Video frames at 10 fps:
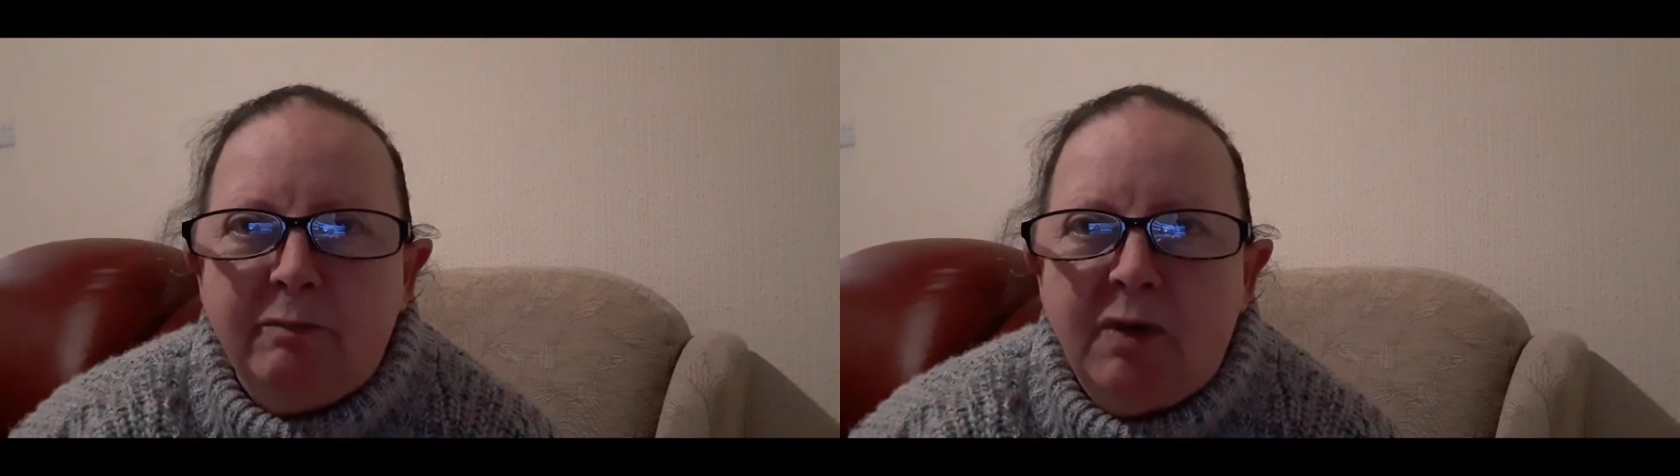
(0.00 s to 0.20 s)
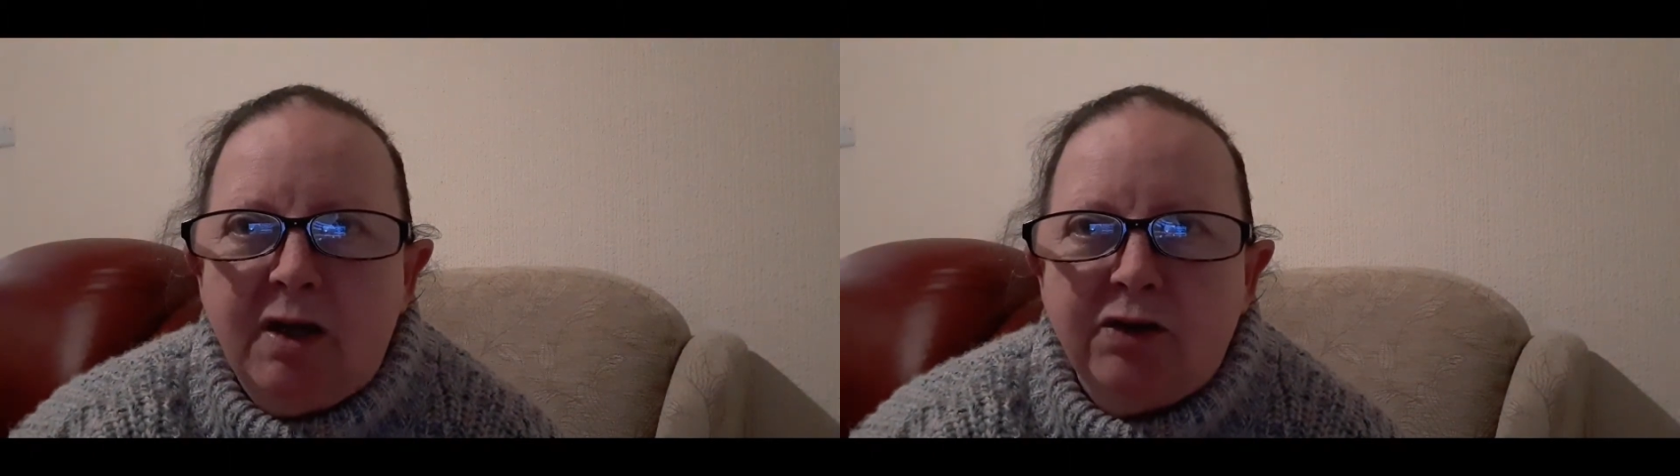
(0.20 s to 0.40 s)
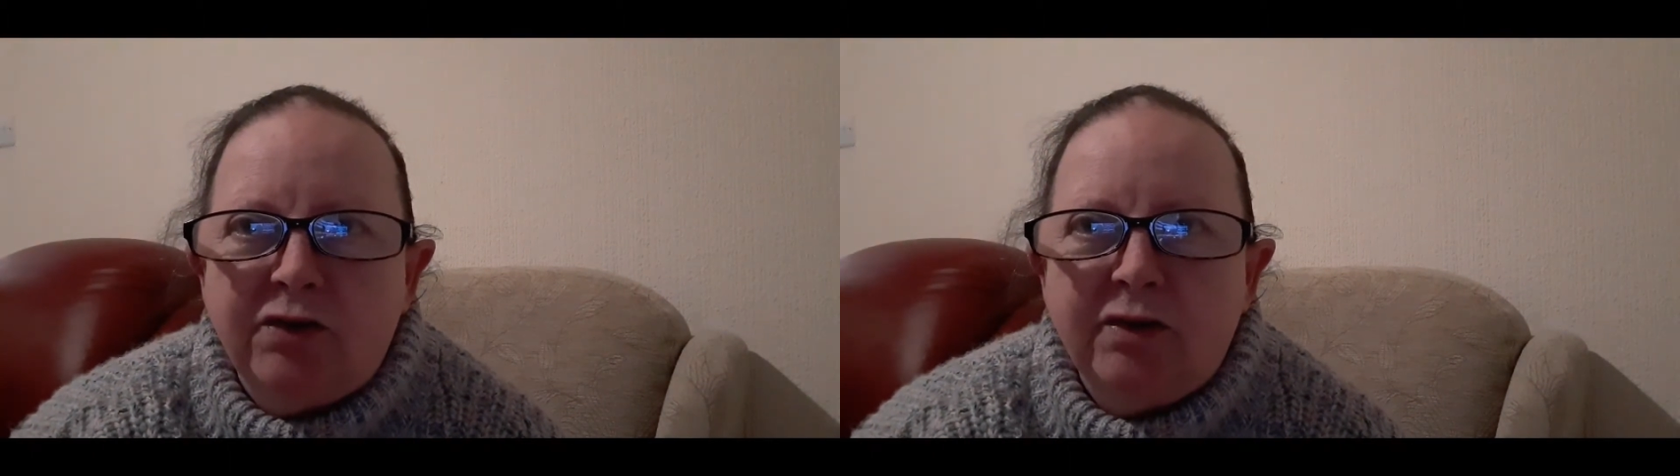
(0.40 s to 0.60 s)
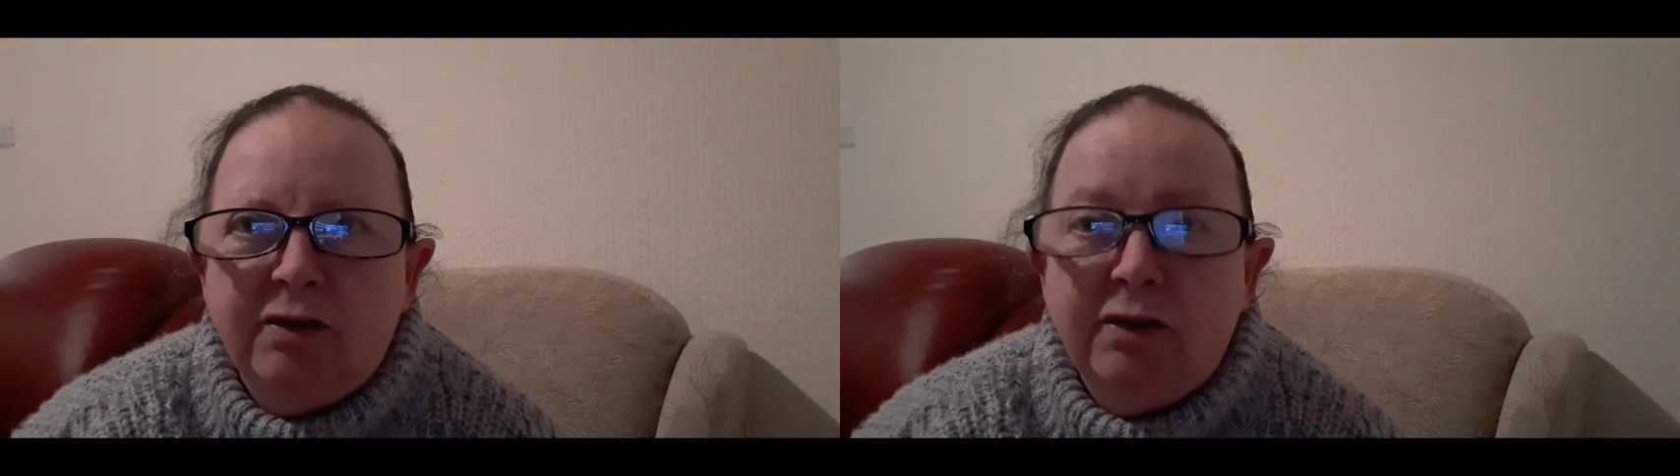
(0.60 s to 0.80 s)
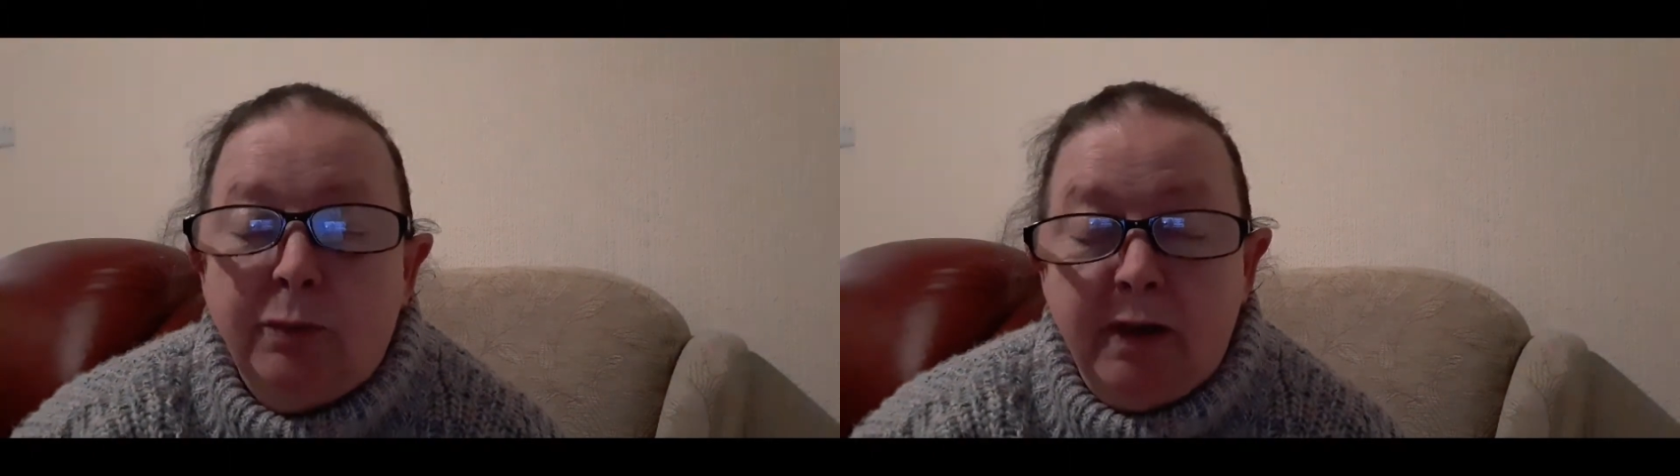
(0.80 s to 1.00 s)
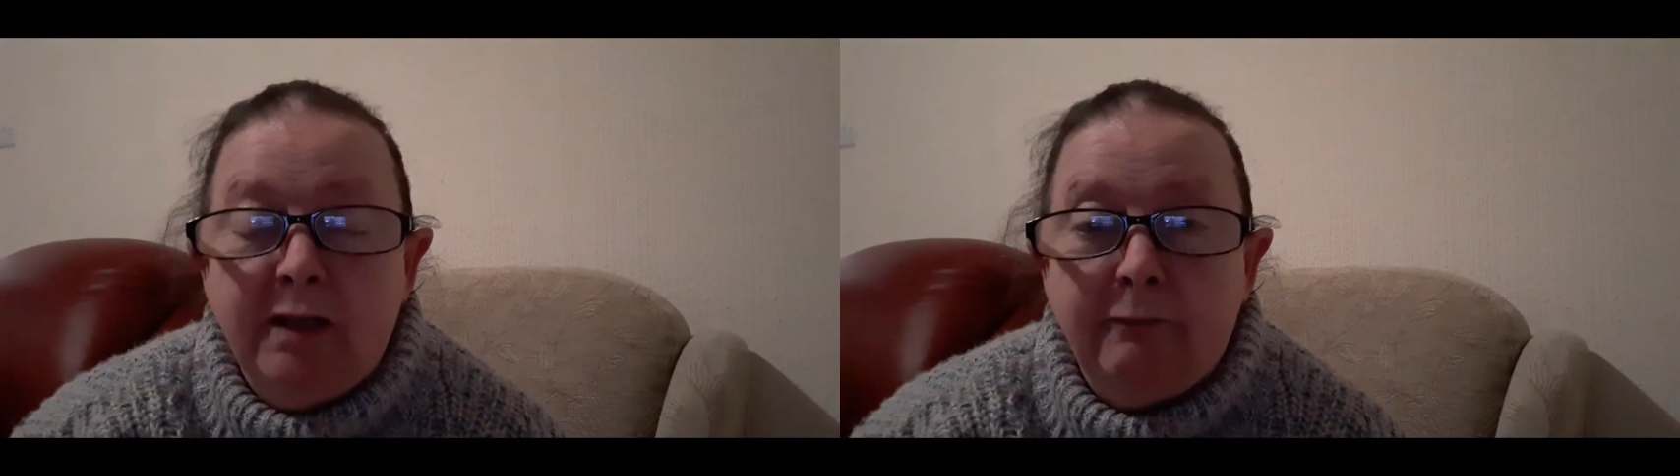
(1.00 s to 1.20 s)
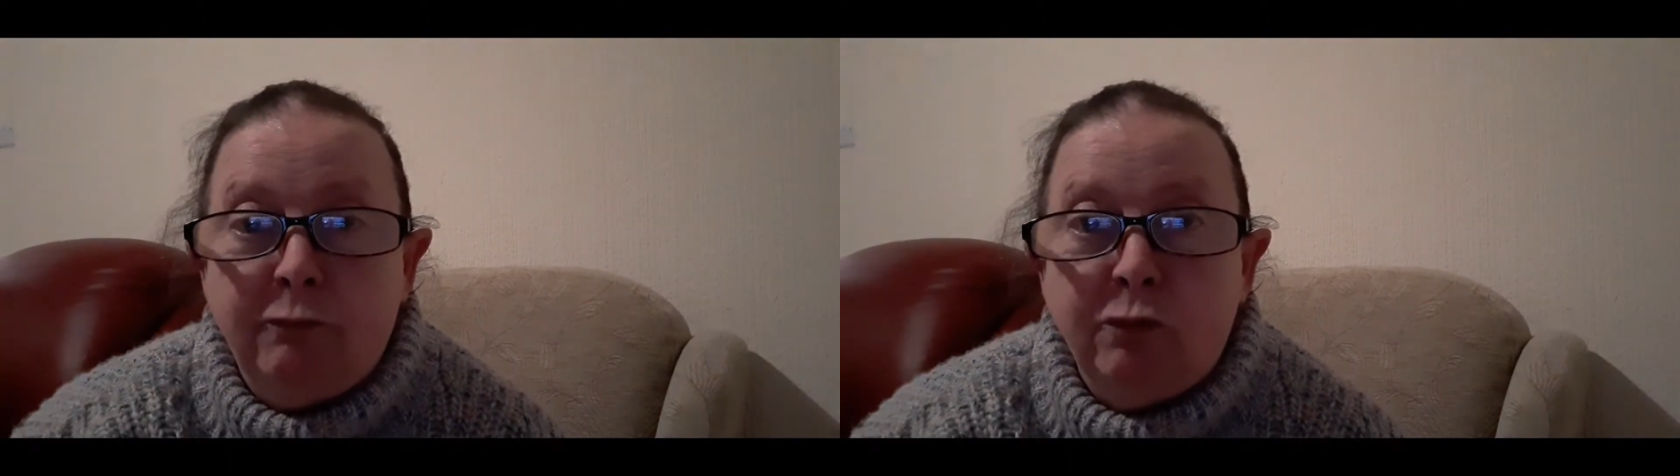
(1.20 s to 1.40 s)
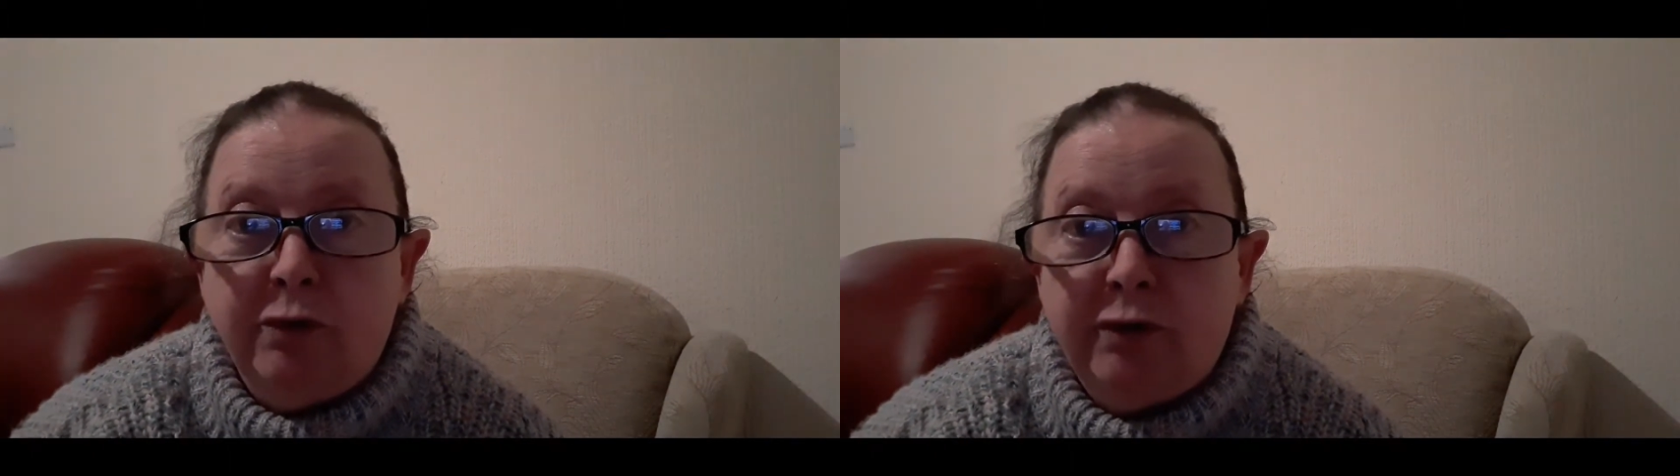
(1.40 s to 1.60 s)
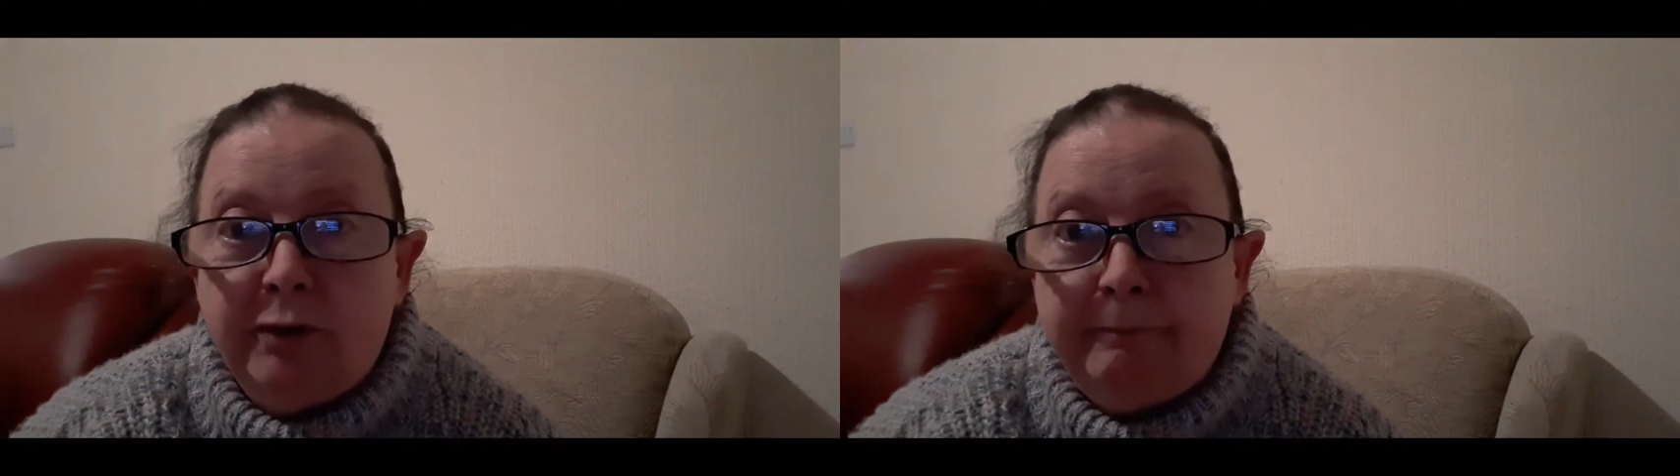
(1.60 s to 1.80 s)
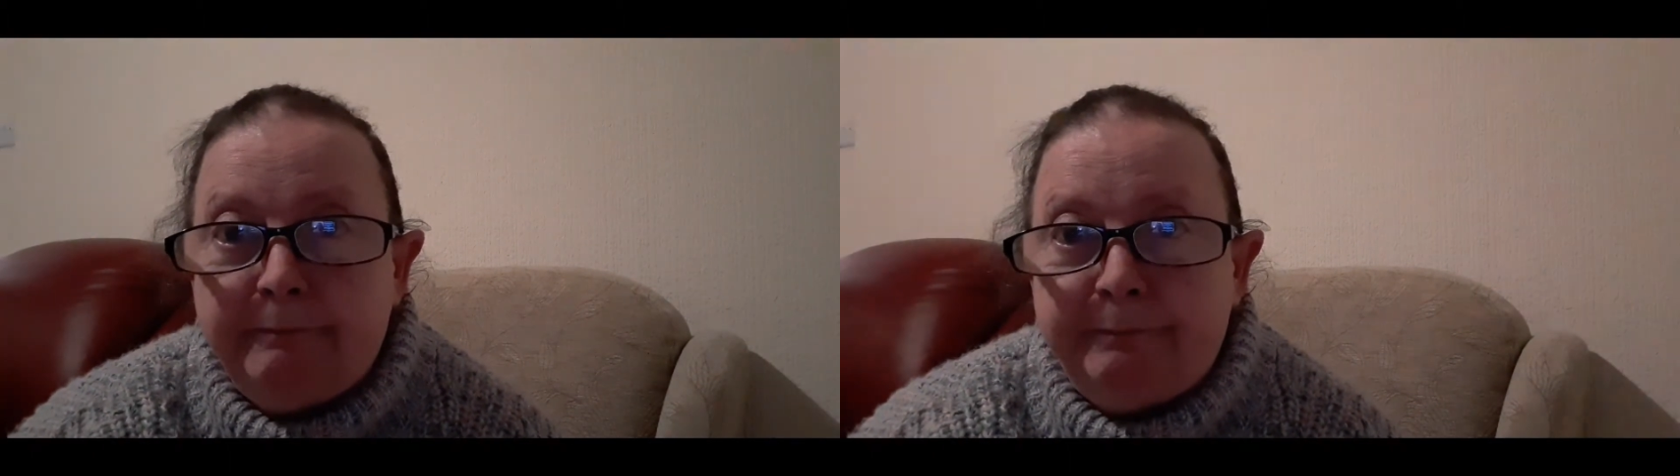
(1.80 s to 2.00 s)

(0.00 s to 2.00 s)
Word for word: March the 24th.